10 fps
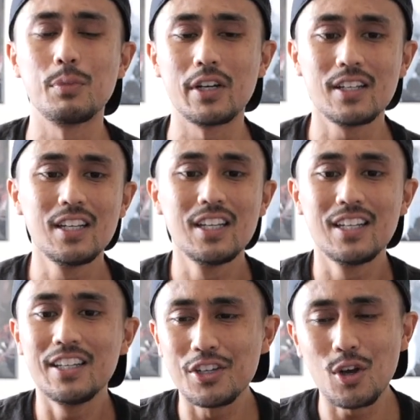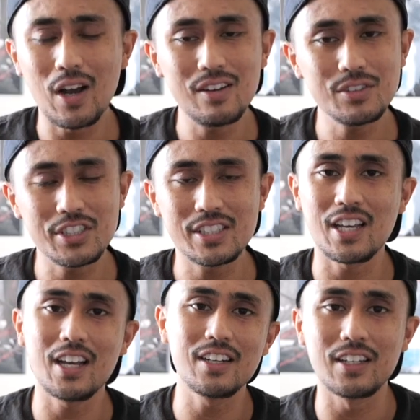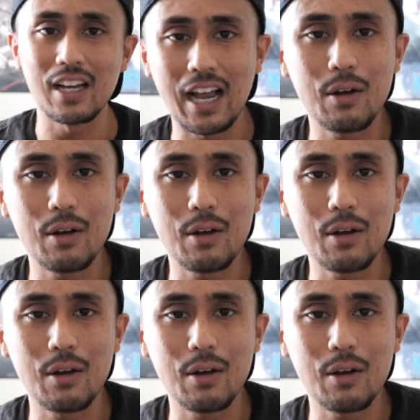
But, you know, I was just kind of,